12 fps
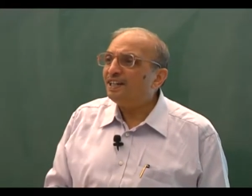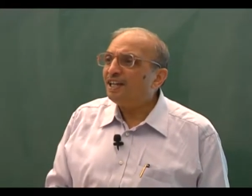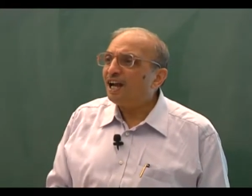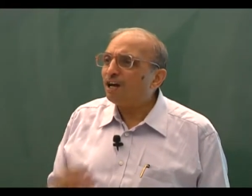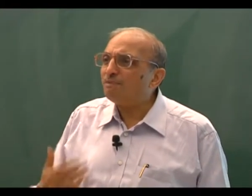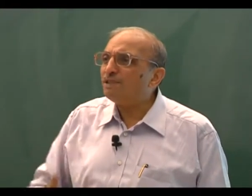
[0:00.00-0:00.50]

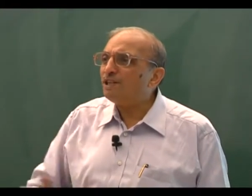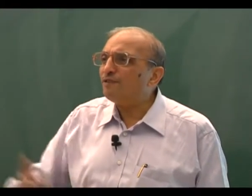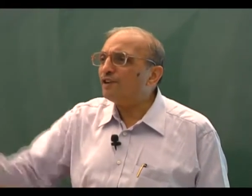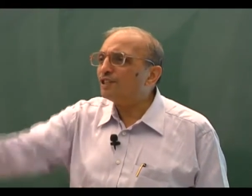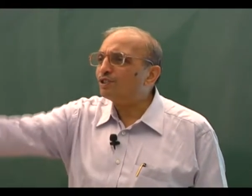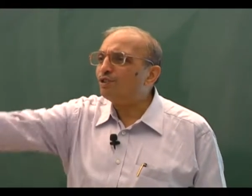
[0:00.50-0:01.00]
How many of
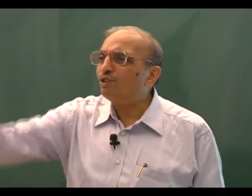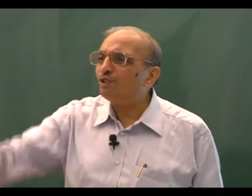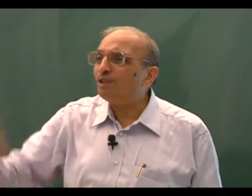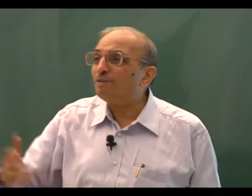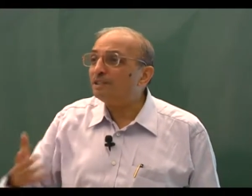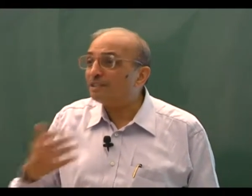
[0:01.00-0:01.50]
us go to
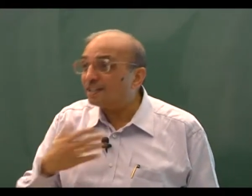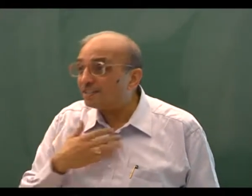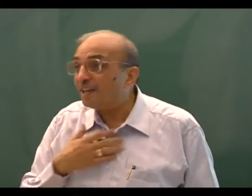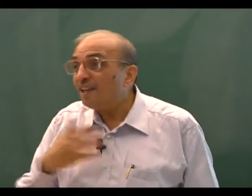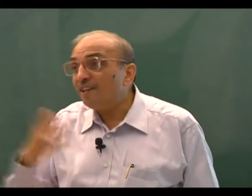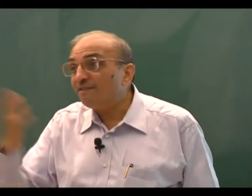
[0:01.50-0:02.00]
him and says,
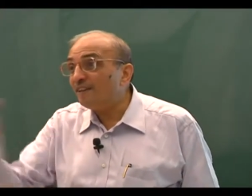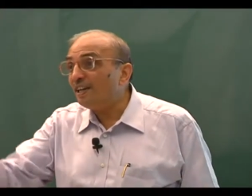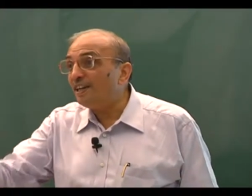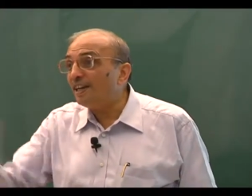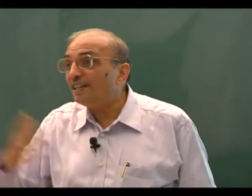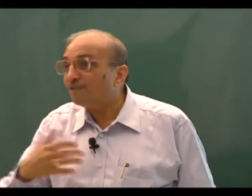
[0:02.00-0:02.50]
well
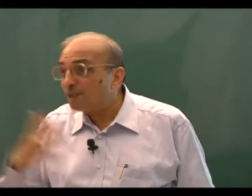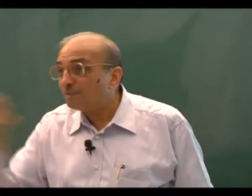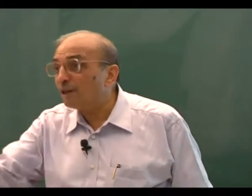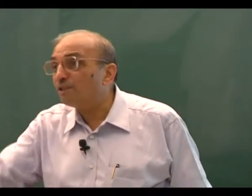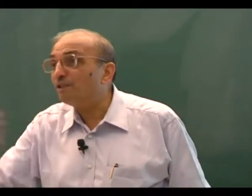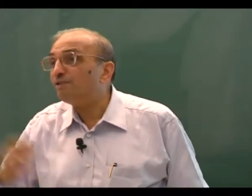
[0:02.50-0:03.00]
done, we are
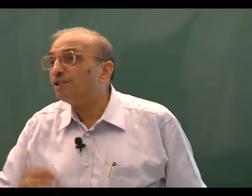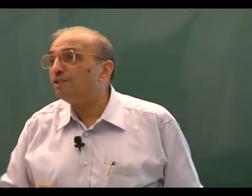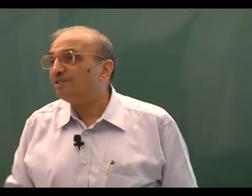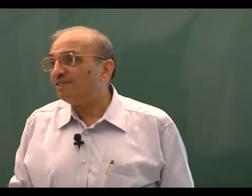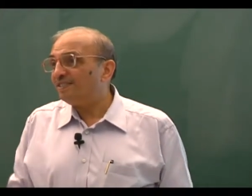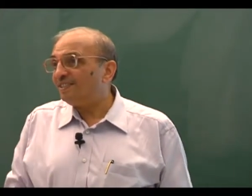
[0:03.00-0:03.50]
proud of
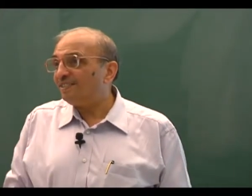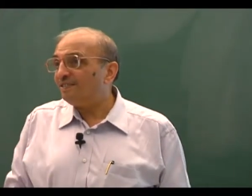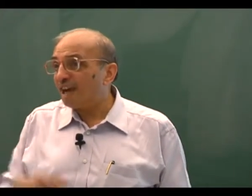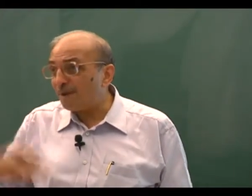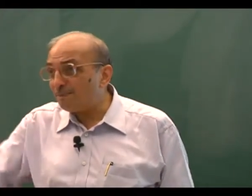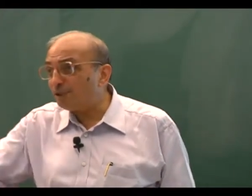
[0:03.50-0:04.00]
you, we
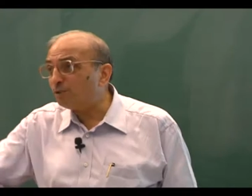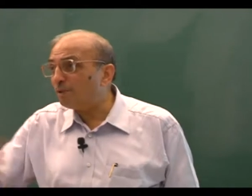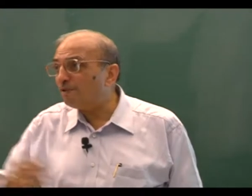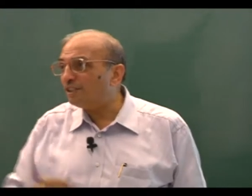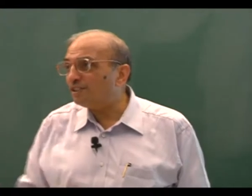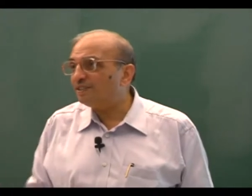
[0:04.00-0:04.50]
are happy to be
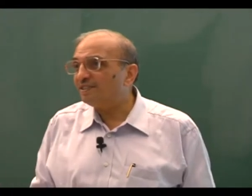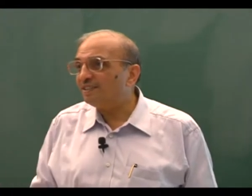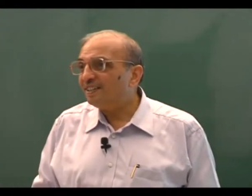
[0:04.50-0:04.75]
with you.